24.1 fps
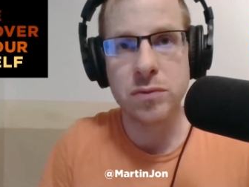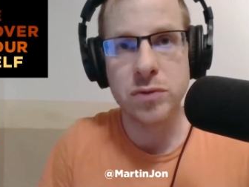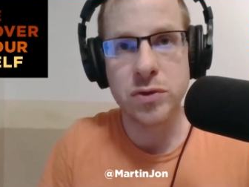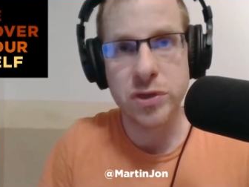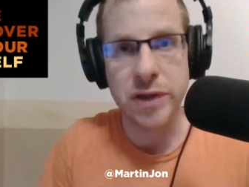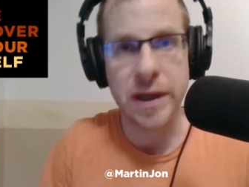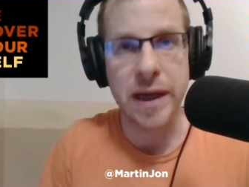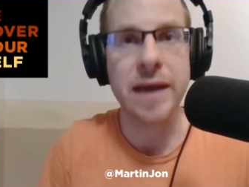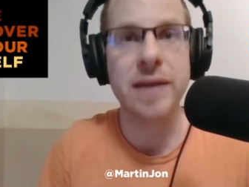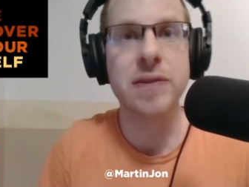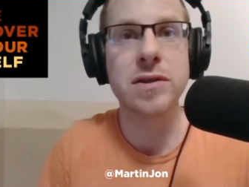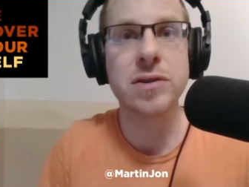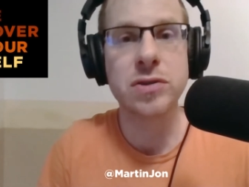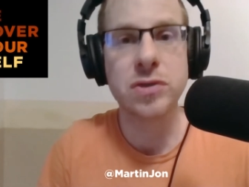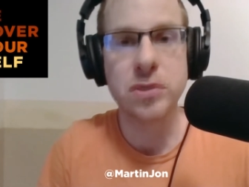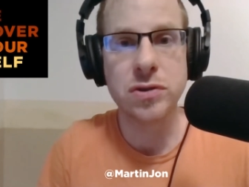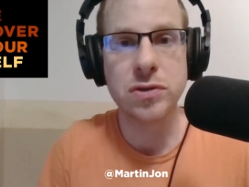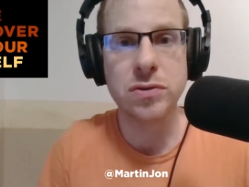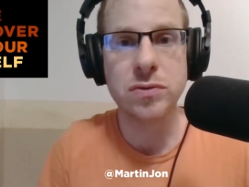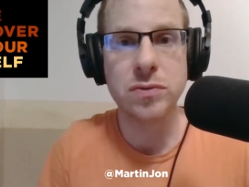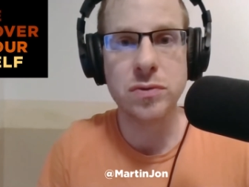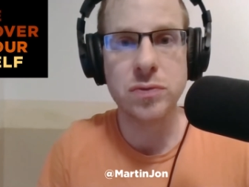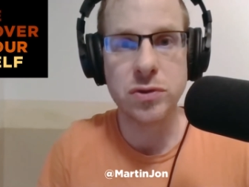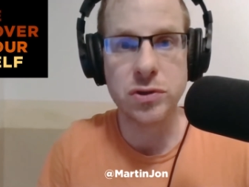challenge
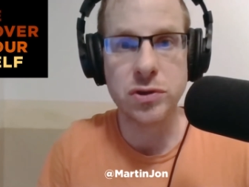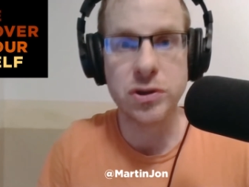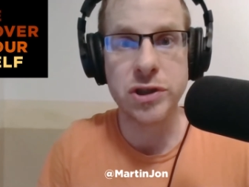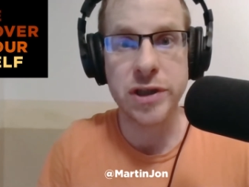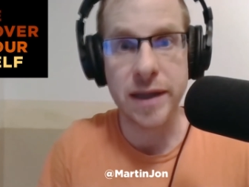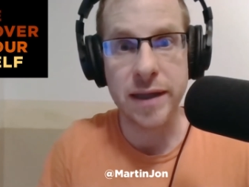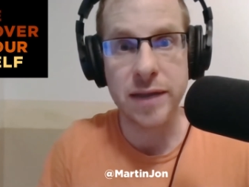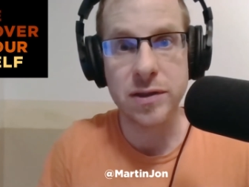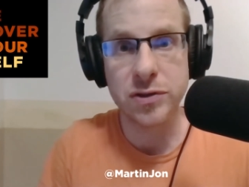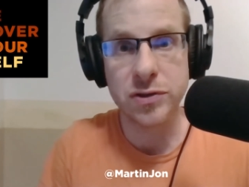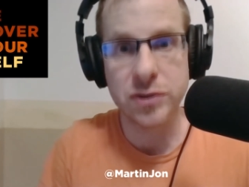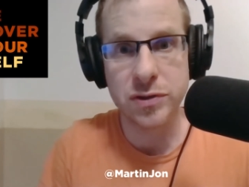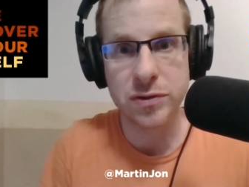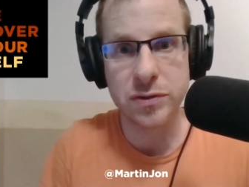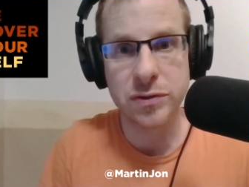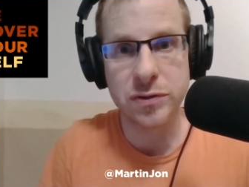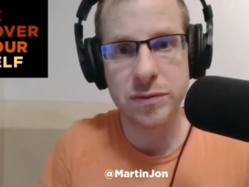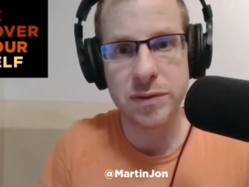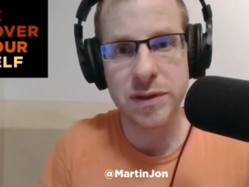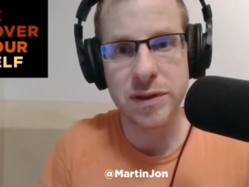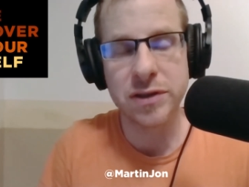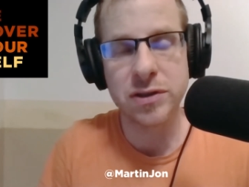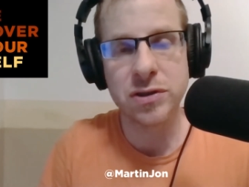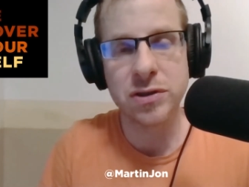you to challenge those
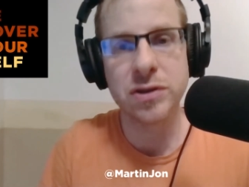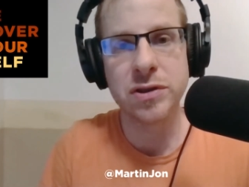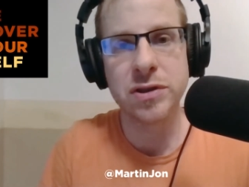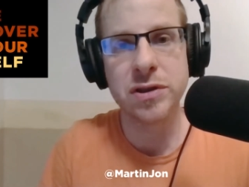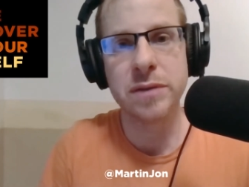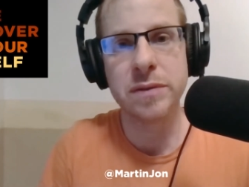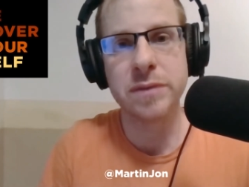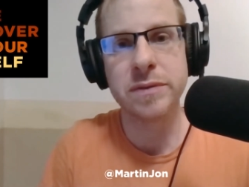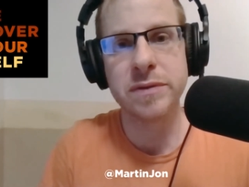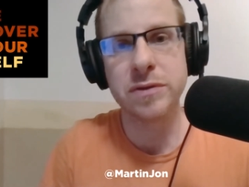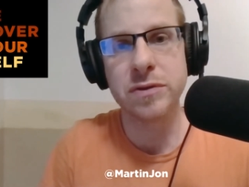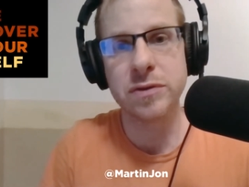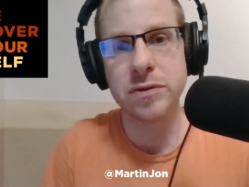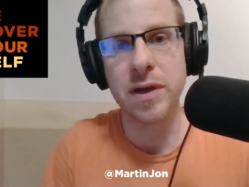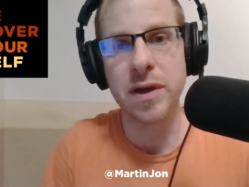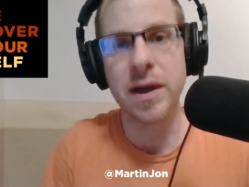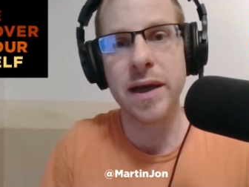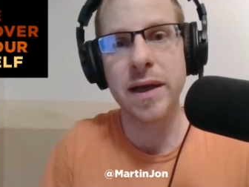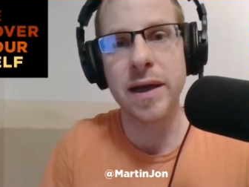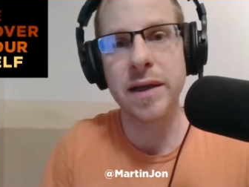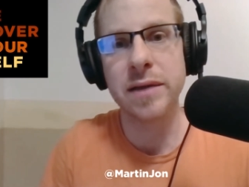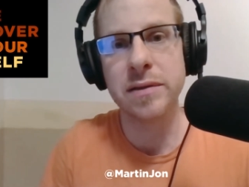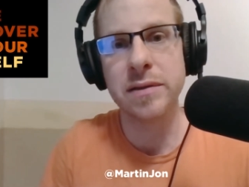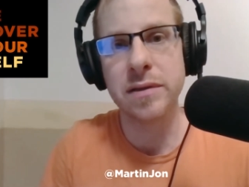relationships and
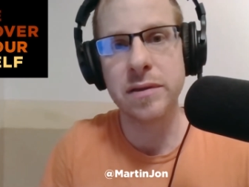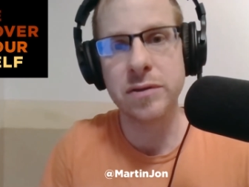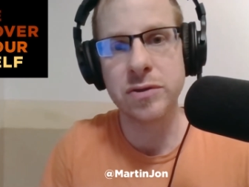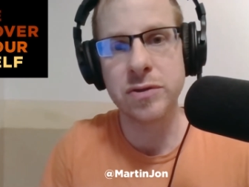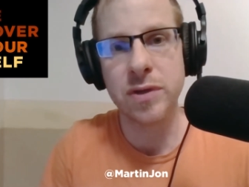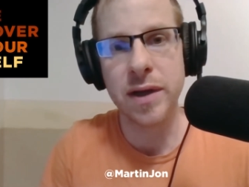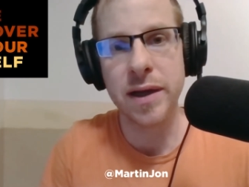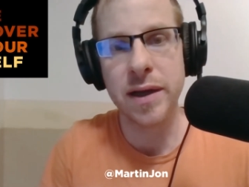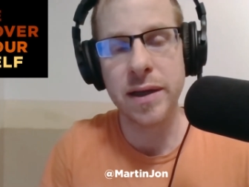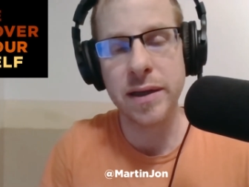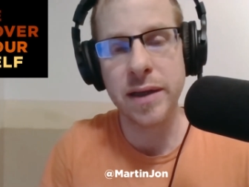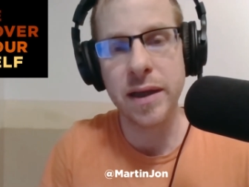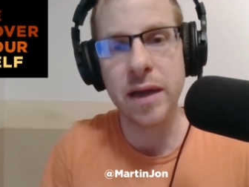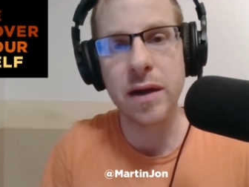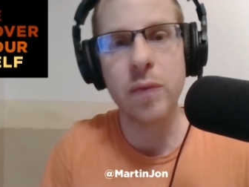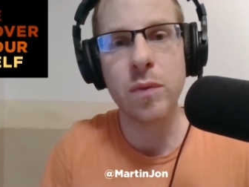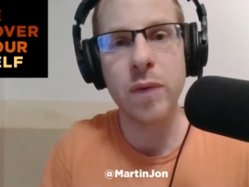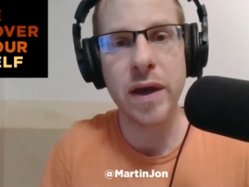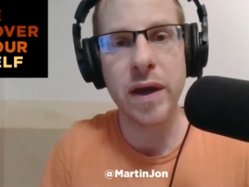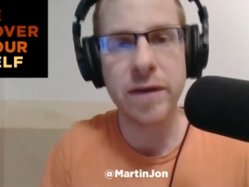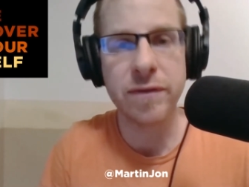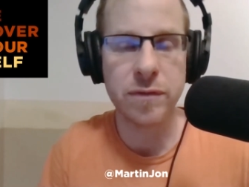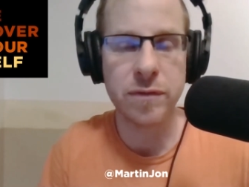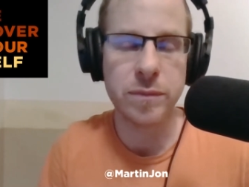try and get
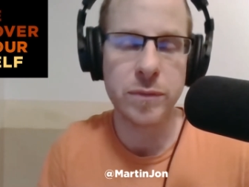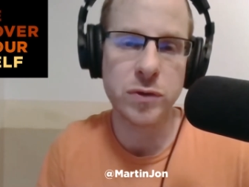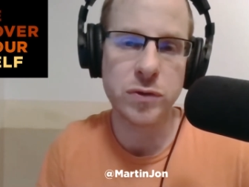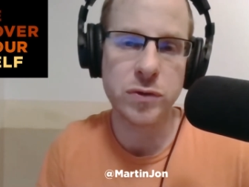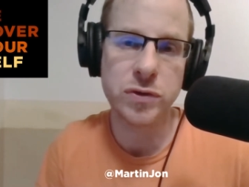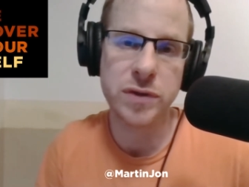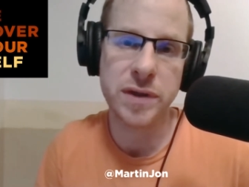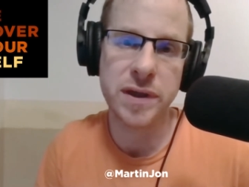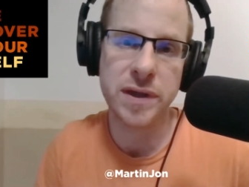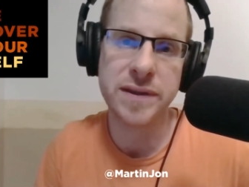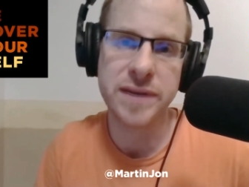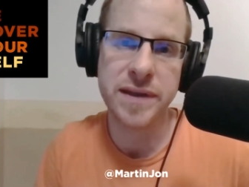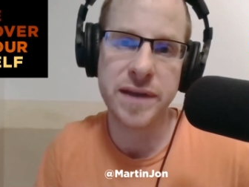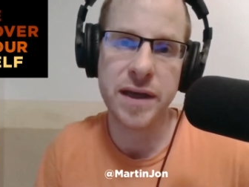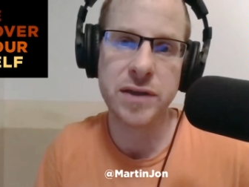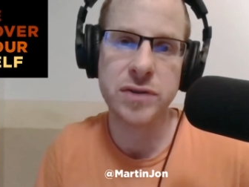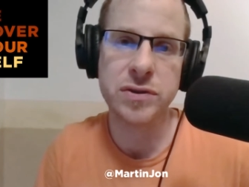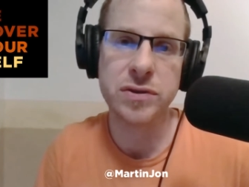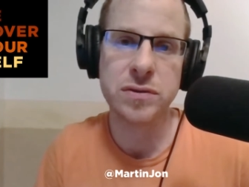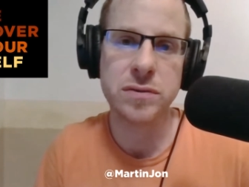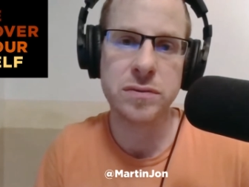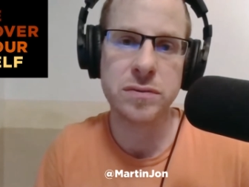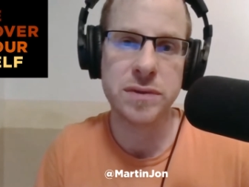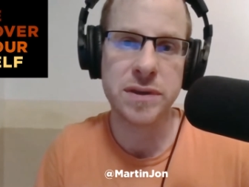away from those
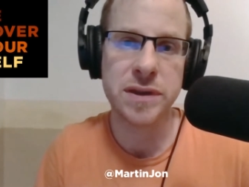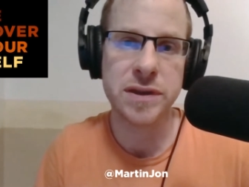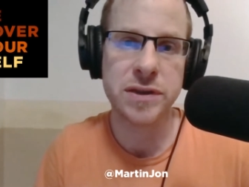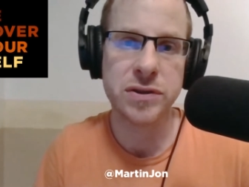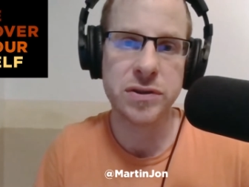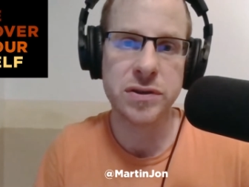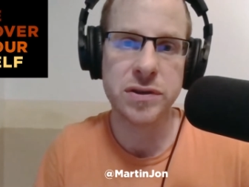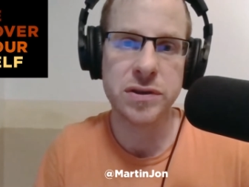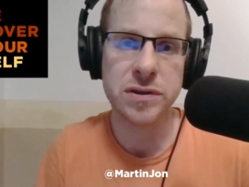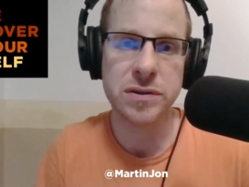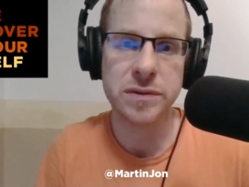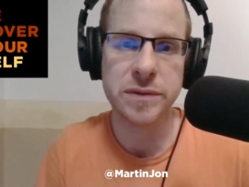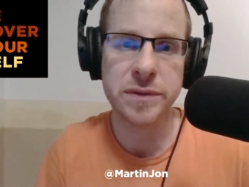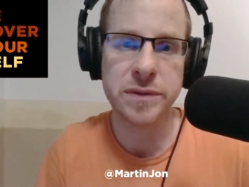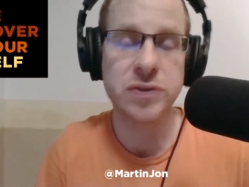transactional relationships,